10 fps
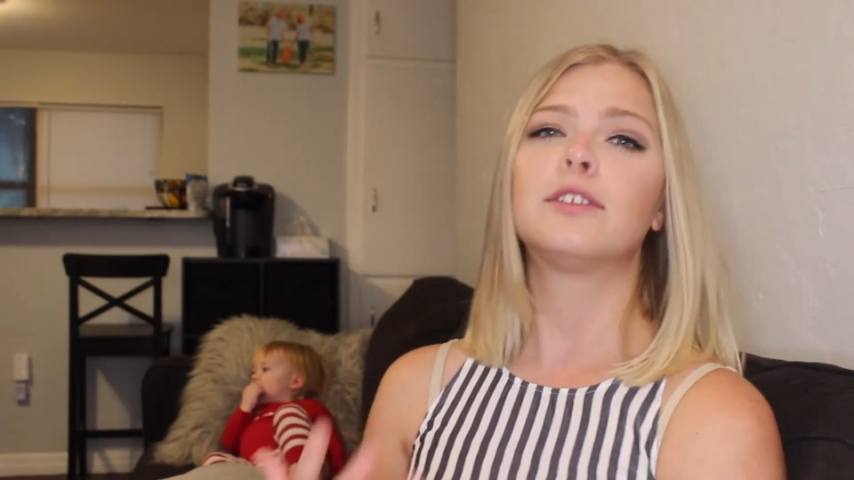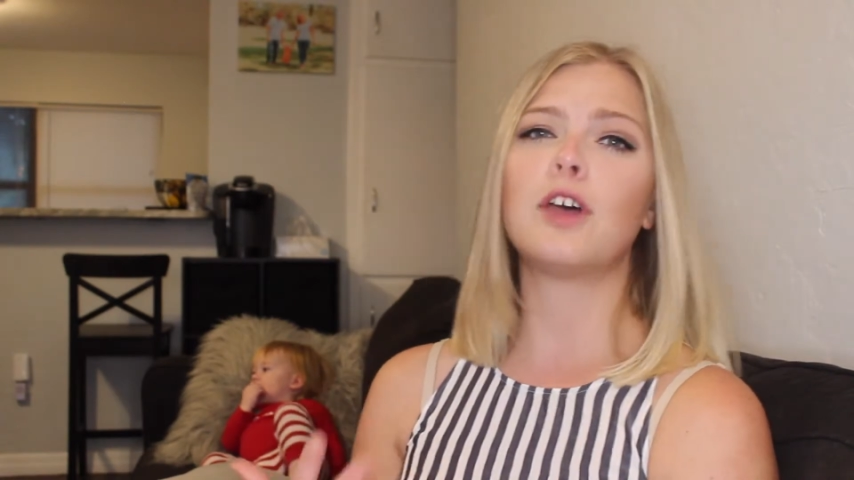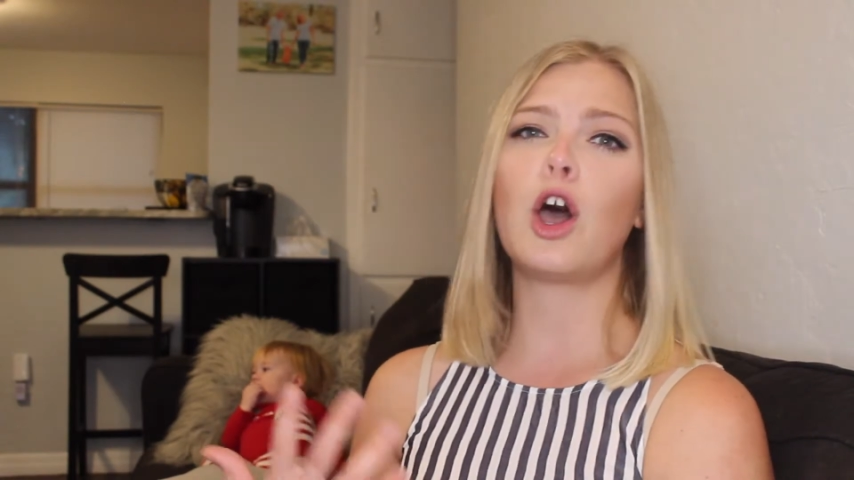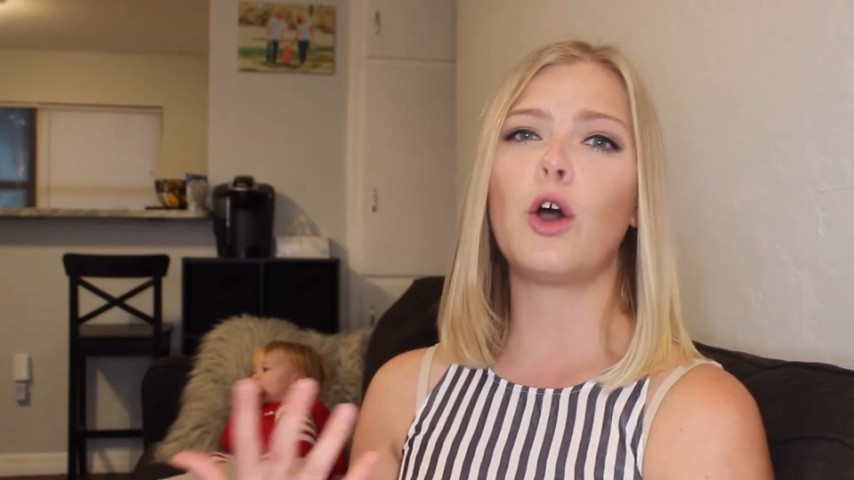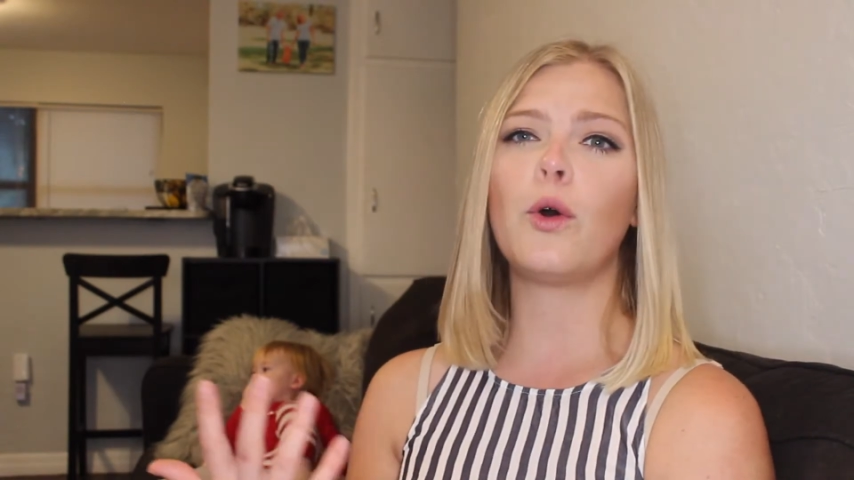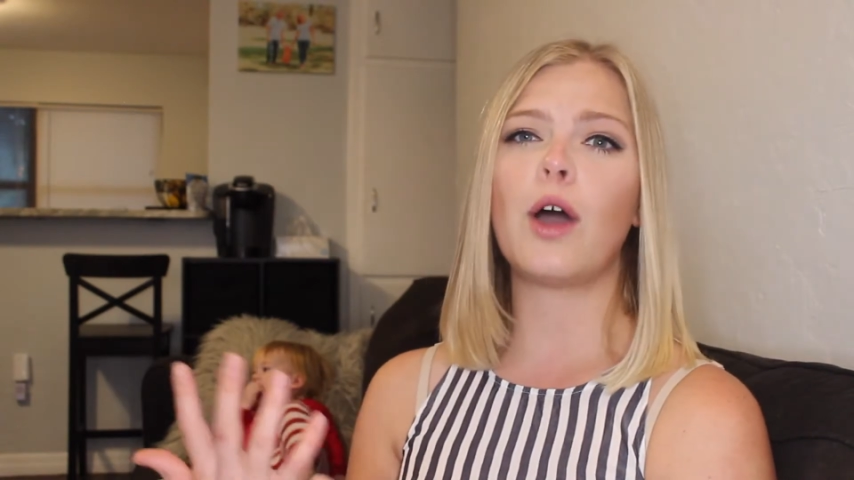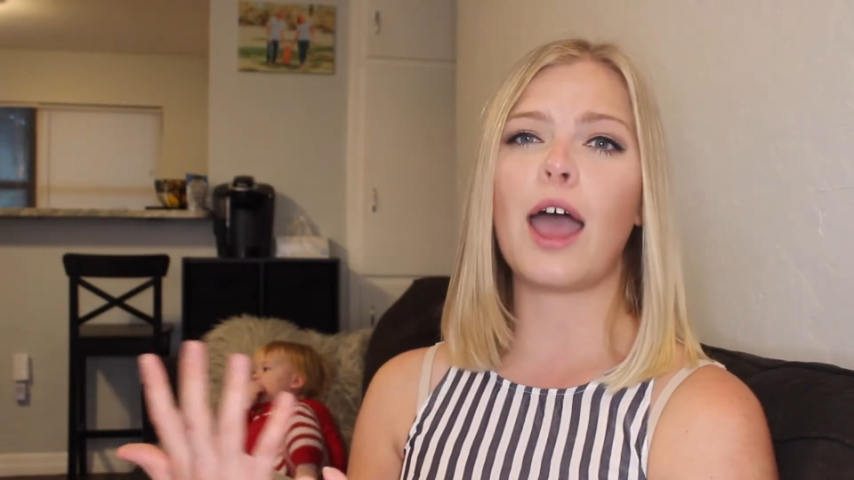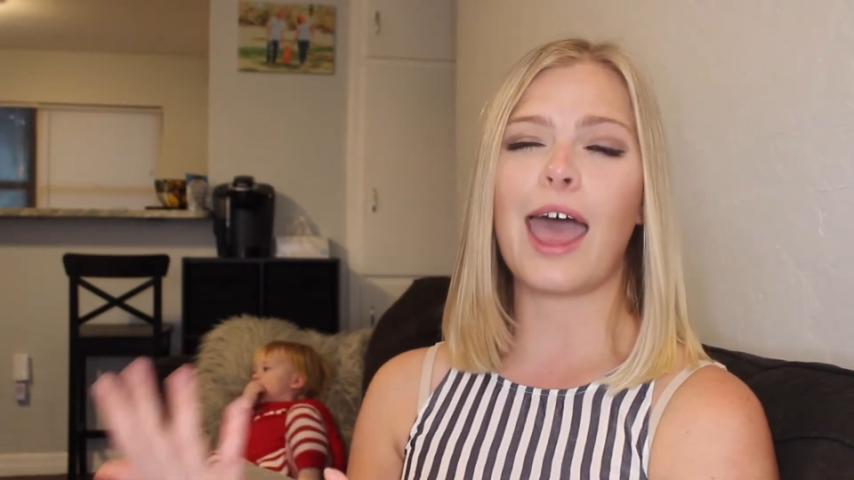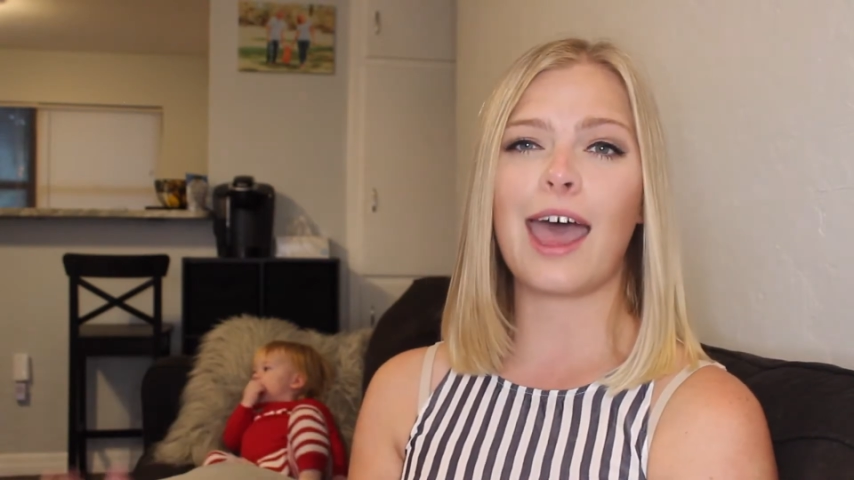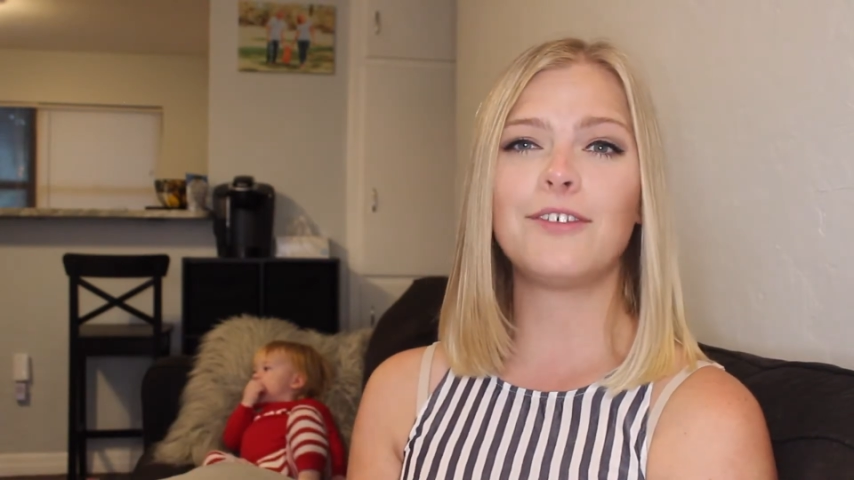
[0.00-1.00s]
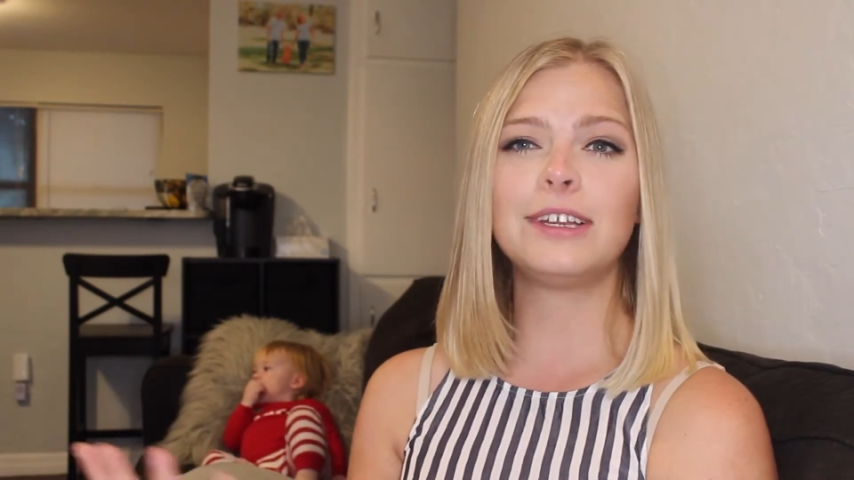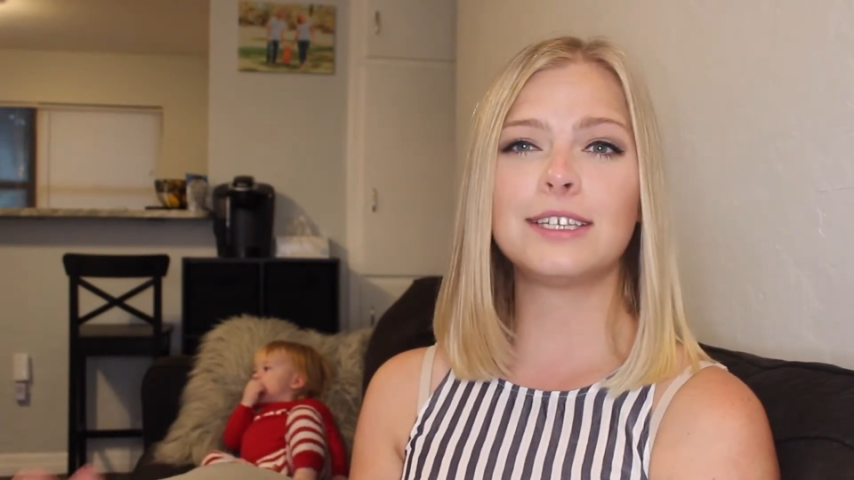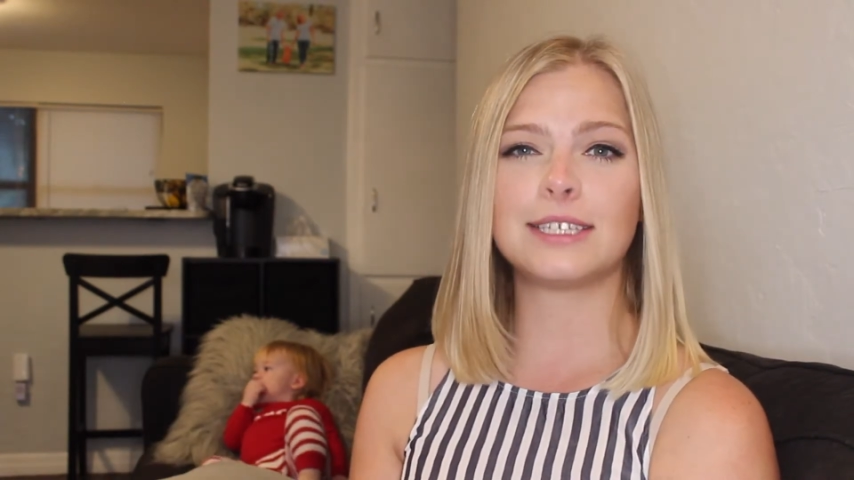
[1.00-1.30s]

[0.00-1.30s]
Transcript: So having the